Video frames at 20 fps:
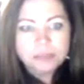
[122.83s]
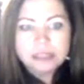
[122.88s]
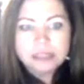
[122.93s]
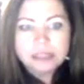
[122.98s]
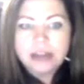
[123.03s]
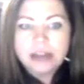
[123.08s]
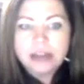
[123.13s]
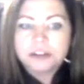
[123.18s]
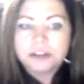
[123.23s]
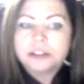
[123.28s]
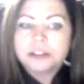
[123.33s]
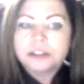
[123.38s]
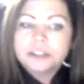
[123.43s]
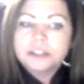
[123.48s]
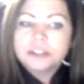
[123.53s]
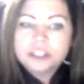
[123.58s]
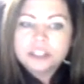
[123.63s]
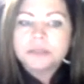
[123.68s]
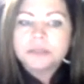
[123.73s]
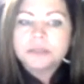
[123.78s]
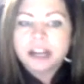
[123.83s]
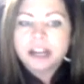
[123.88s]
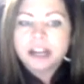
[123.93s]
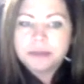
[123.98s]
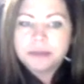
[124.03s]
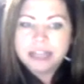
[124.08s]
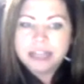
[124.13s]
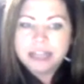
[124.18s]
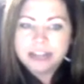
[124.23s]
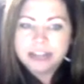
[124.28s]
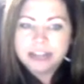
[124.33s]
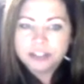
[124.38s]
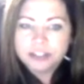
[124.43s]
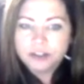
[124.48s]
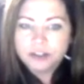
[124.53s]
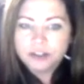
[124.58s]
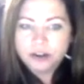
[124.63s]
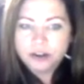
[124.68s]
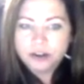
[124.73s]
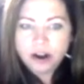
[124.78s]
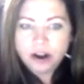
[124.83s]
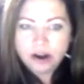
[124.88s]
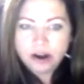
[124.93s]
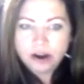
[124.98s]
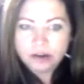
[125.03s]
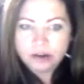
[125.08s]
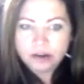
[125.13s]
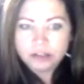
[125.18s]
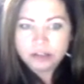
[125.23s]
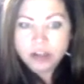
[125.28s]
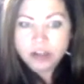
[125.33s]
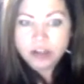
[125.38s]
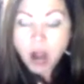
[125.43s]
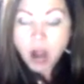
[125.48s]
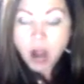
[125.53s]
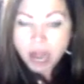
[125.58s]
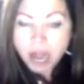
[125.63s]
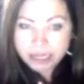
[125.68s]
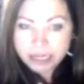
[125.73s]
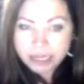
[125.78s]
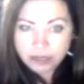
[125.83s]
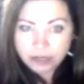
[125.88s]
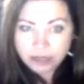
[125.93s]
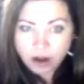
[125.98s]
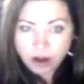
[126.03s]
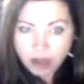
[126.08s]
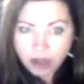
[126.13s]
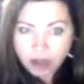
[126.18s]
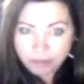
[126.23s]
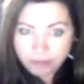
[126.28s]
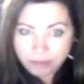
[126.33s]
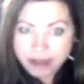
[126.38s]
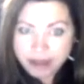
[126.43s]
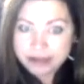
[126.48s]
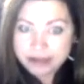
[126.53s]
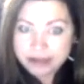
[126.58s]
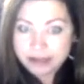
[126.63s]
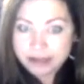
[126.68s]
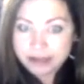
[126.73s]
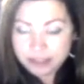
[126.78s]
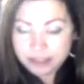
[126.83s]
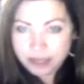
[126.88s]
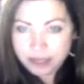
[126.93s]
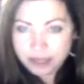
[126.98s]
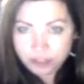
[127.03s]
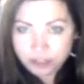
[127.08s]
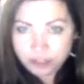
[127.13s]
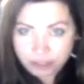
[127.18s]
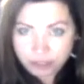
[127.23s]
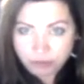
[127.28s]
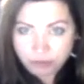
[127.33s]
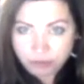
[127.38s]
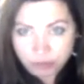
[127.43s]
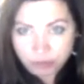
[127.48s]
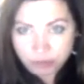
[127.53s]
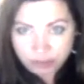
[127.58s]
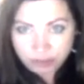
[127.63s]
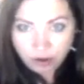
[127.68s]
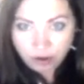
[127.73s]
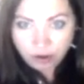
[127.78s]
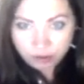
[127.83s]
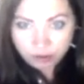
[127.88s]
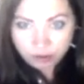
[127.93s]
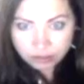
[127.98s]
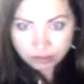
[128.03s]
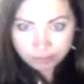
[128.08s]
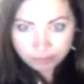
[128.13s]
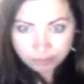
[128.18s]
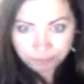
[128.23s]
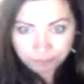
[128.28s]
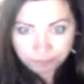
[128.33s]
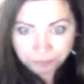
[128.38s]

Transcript: Now, conclusions and recommendations are not an automatic extension of the results.